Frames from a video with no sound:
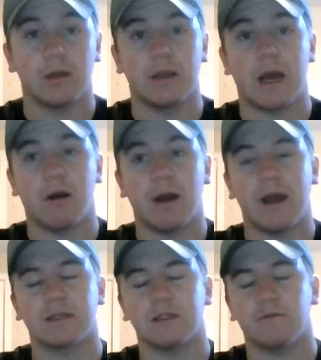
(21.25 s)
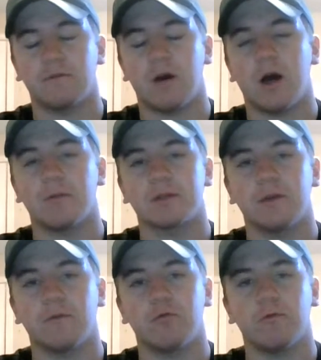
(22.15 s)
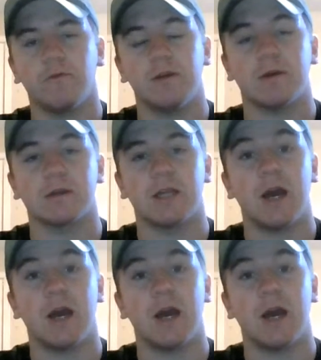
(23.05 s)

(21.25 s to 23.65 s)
Now I ask the opposite for females.